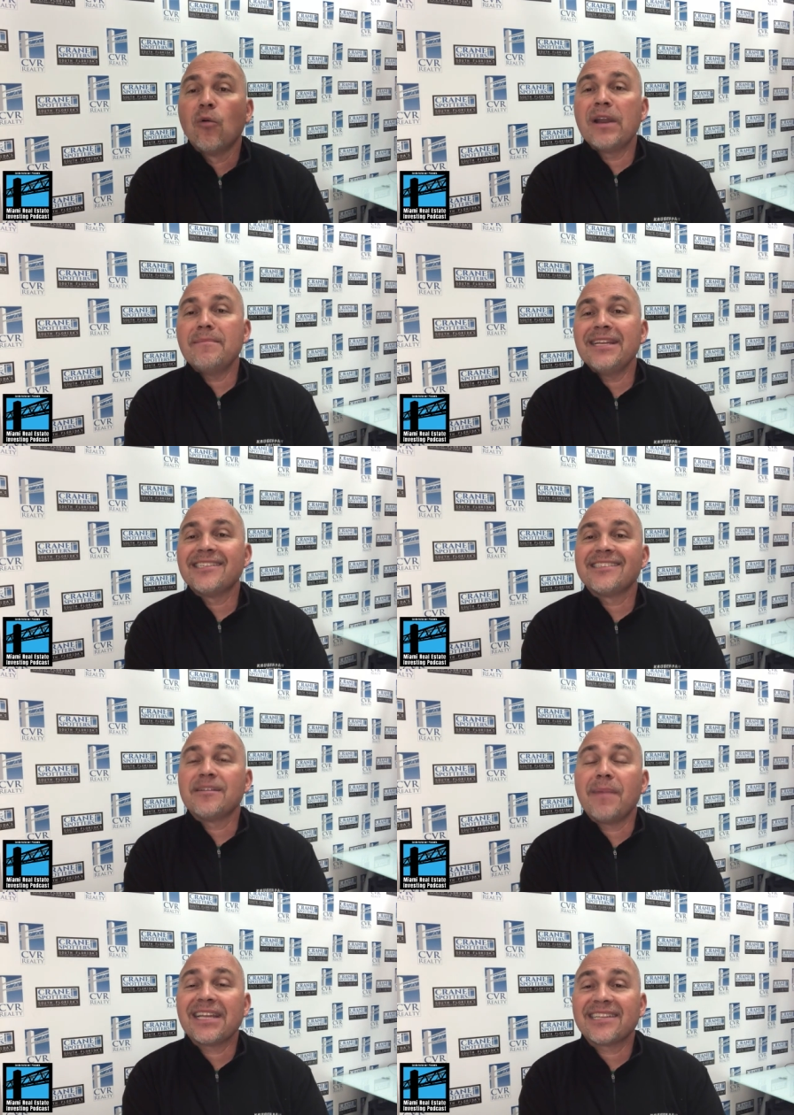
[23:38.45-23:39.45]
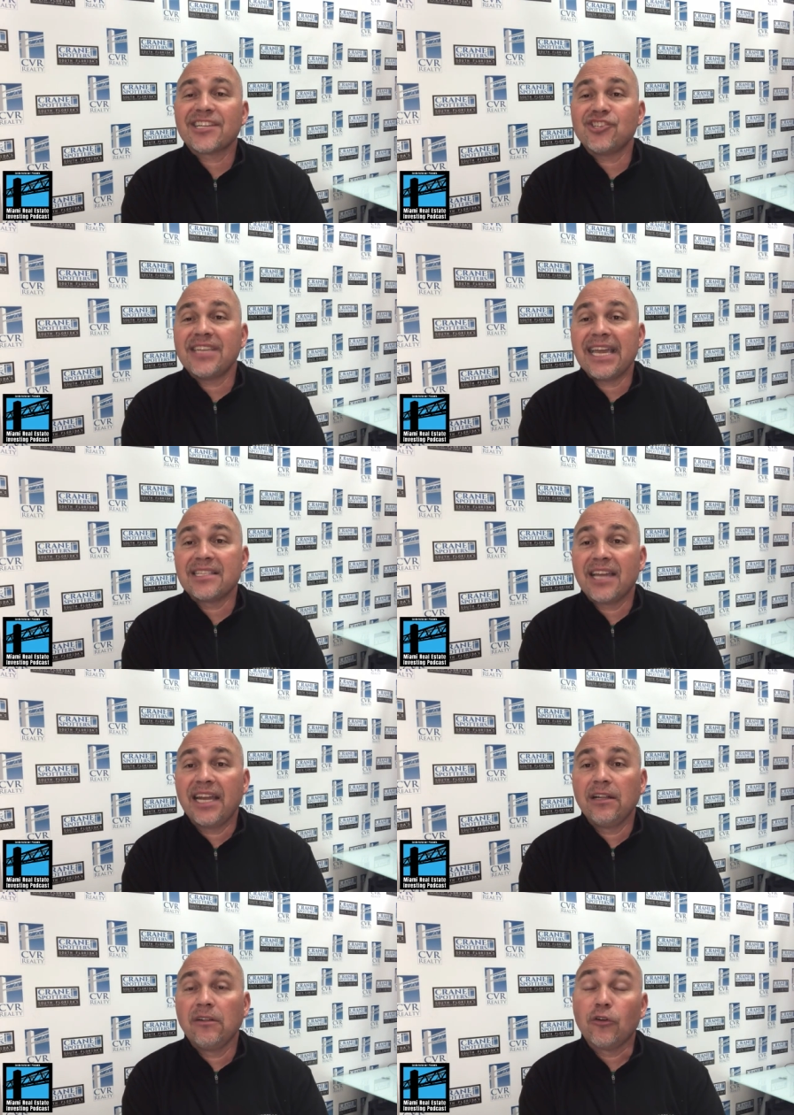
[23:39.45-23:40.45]
What it means is the bank's actually taking
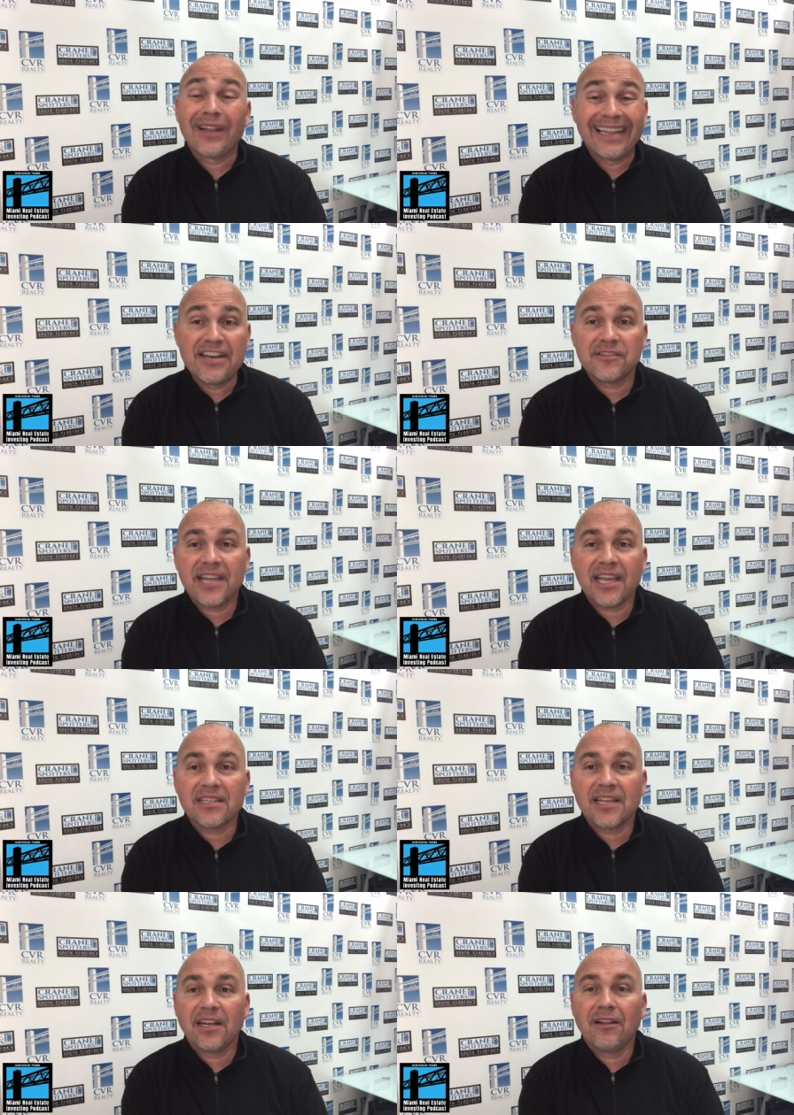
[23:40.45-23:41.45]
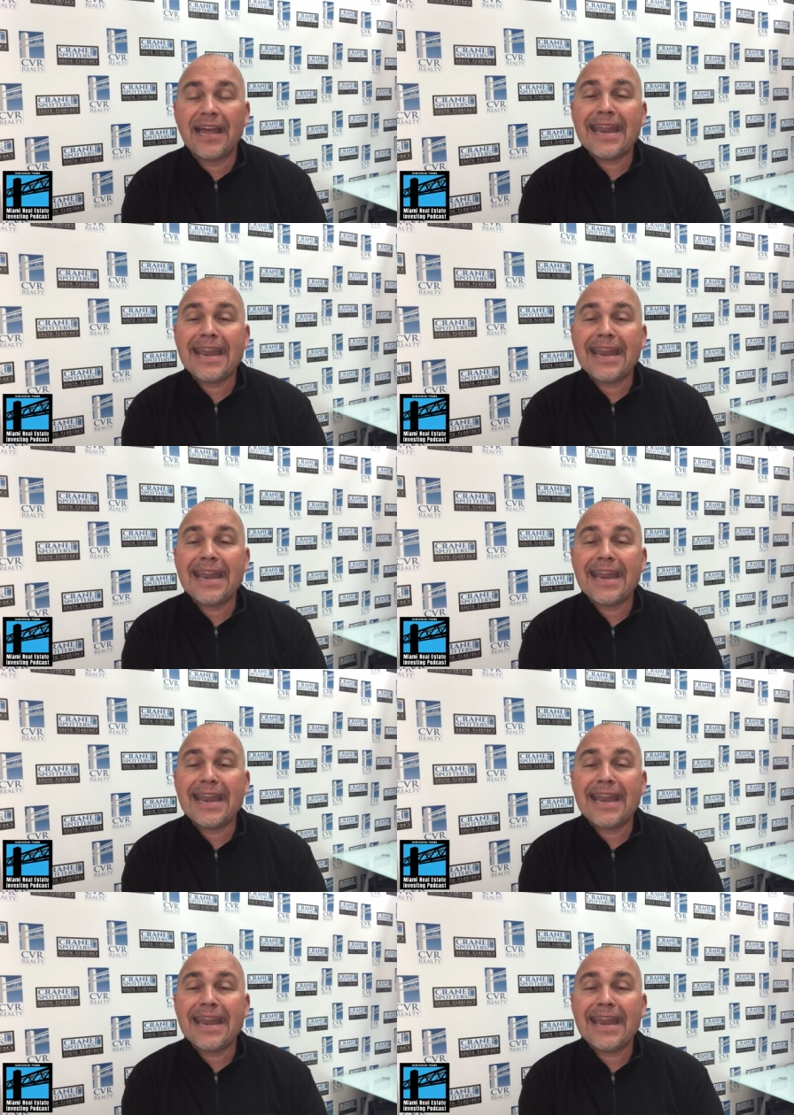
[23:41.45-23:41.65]
title or the lender's taking title,